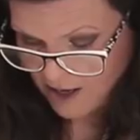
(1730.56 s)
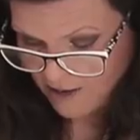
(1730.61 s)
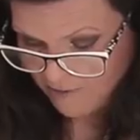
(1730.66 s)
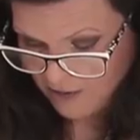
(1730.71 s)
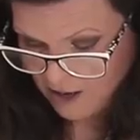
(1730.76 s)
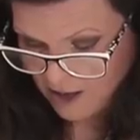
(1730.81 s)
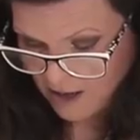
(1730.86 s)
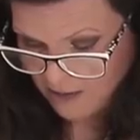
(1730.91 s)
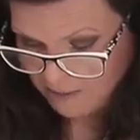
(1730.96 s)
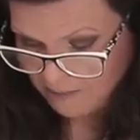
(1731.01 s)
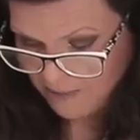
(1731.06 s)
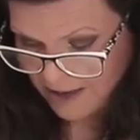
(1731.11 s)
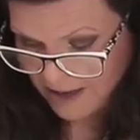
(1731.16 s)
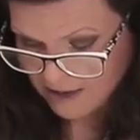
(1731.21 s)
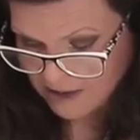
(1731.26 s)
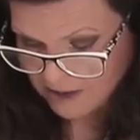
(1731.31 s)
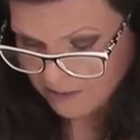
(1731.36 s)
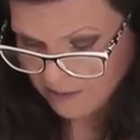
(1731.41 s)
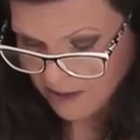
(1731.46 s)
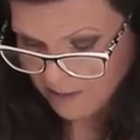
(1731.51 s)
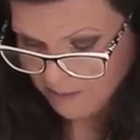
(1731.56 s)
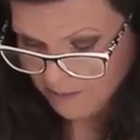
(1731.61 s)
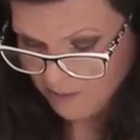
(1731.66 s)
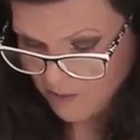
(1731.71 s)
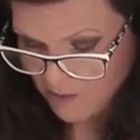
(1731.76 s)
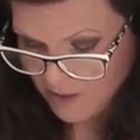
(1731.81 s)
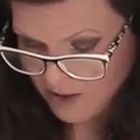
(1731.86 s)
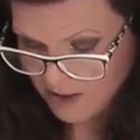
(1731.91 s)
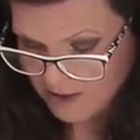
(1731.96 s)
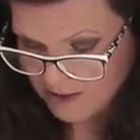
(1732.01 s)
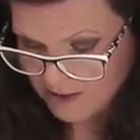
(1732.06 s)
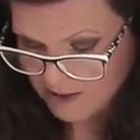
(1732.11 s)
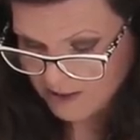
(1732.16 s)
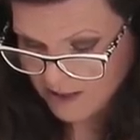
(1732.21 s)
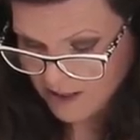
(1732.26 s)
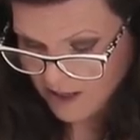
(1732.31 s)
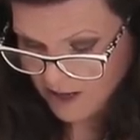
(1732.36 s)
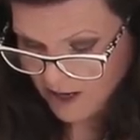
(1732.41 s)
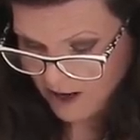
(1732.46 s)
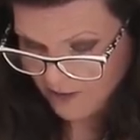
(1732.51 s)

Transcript: I've gotten back to my point.